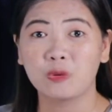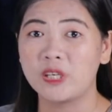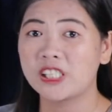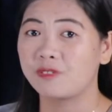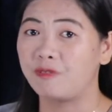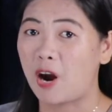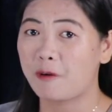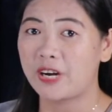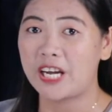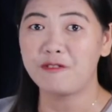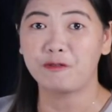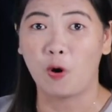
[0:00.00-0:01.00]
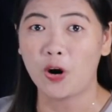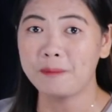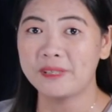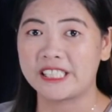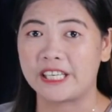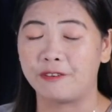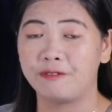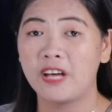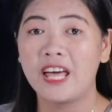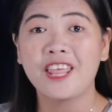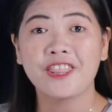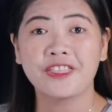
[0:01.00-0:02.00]
That was very
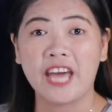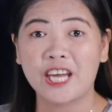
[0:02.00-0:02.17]
informative.